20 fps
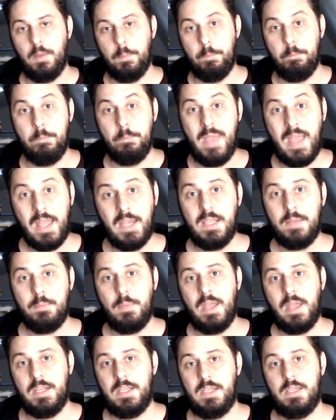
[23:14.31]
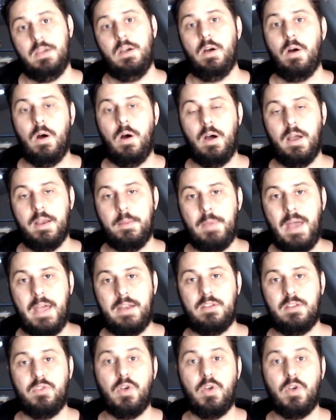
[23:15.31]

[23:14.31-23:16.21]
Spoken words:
many, many automatic